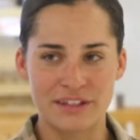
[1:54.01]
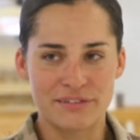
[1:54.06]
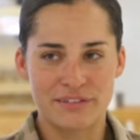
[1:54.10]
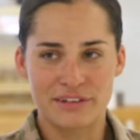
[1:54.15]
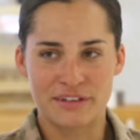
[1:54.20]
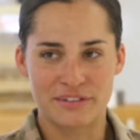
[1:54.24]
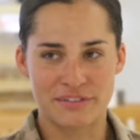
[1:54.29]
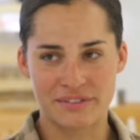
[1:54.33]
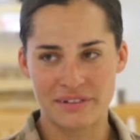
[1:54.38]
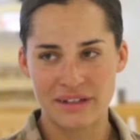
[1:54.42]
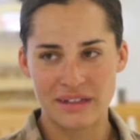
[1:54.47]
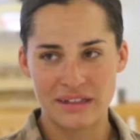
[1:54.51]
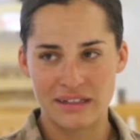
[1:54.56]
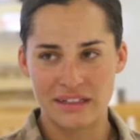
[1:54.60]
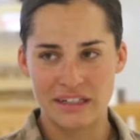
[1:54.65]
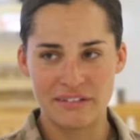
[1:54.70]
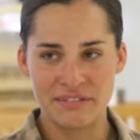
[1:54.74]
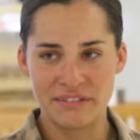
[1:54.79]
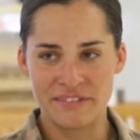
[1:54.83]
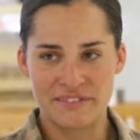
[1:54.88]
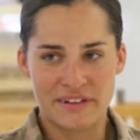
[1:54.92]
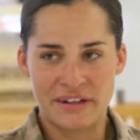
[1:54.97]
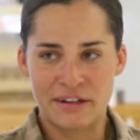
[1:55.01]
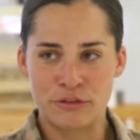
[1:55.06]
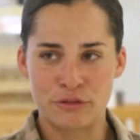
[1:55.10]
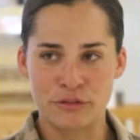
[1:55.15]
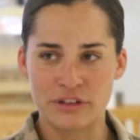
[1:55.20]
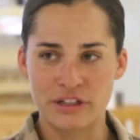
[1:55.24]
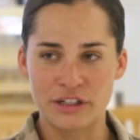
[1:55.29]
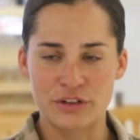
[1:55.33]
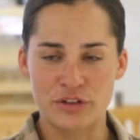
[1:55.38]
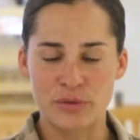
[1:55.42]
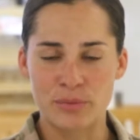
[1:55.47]
even if even if i didn't
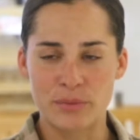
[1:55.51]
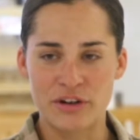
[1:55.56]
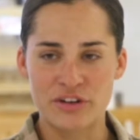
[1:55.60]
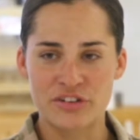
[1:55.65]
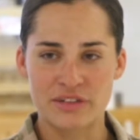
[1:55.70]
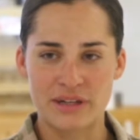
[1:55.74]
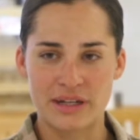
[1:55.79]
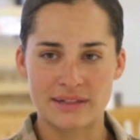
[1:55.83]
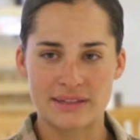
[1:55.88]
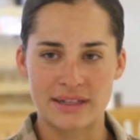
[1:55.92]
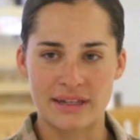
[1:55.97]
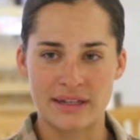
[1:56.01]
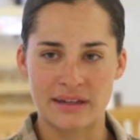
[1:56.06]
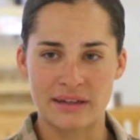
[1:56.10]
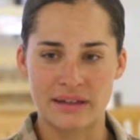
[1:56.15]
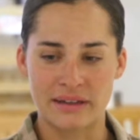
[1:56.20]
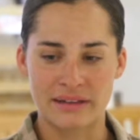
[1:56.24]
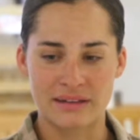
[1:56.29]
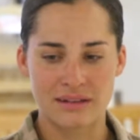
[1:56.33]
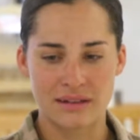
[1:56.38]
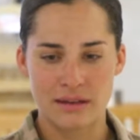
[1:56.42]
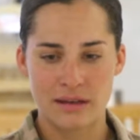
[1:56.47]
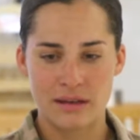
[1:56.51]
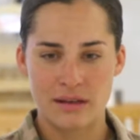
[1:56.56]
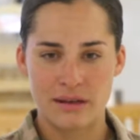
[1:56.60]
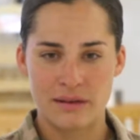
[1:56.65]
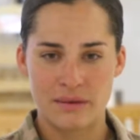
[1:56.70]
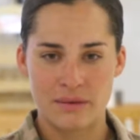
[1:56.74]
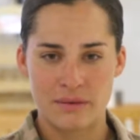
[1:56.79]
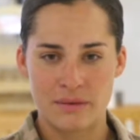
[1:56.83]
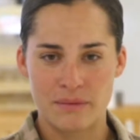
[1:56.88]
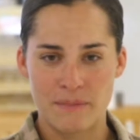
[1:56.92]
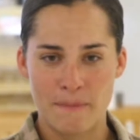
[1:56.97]
really do much that day like
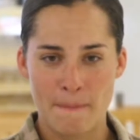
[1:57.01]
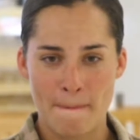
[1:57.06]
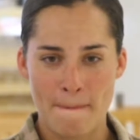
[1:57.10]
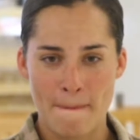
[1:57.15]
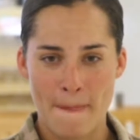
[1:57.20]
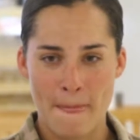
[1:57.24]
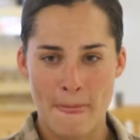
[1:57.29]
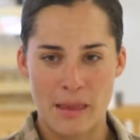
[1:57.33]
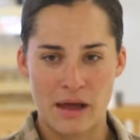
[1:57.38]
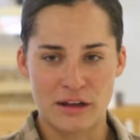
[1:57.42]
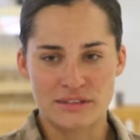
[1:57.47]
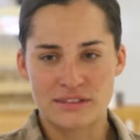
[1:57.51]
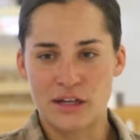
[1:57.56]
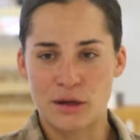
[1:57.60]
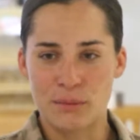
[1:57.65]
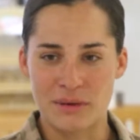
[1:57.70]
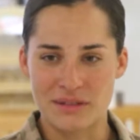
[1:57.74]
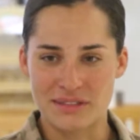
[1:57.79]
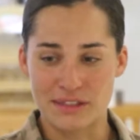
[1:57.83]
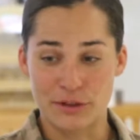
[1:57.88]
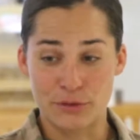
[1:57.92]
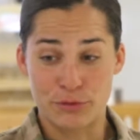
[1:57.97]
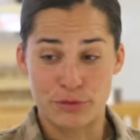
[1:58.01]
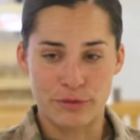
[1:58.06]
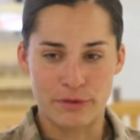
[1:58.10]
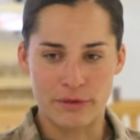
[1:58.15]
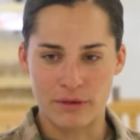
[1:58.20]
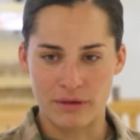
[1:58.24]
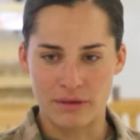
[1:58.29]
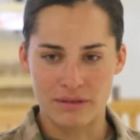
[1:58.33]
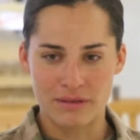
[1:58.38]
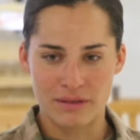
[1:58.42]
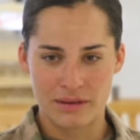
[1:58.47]
i'll tell myself
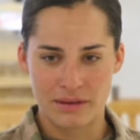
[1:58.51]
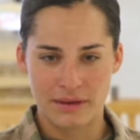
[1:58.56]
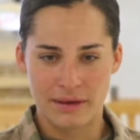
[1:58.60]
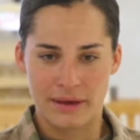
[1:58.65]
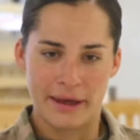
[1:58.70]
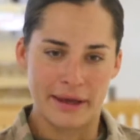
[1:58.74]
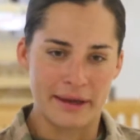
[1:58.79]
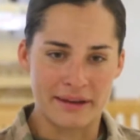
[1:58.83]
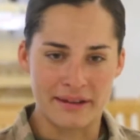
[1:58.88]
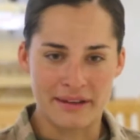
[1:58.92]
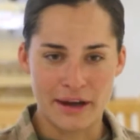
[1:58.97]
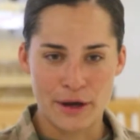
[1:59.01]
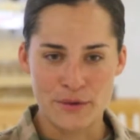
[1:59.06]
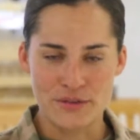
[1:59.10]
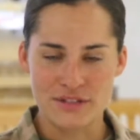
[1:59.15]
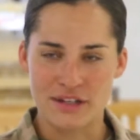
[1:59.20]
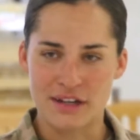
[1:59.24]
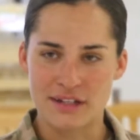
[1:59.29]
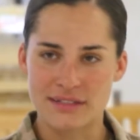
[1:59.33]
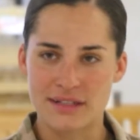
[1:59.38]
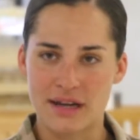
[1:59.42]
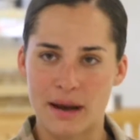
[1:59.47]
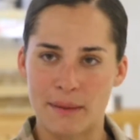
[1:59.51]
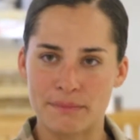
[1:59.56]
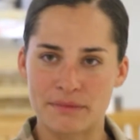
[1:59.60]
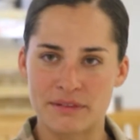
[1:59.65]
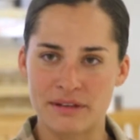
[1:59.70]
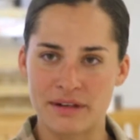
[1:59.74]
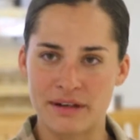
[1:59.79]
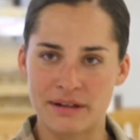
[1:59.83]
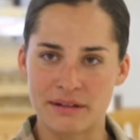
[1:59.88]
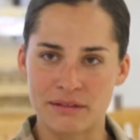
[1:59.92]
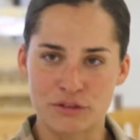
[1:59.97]
well hey, I was on time
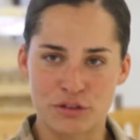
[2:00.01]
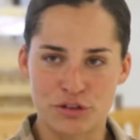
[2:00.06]
today,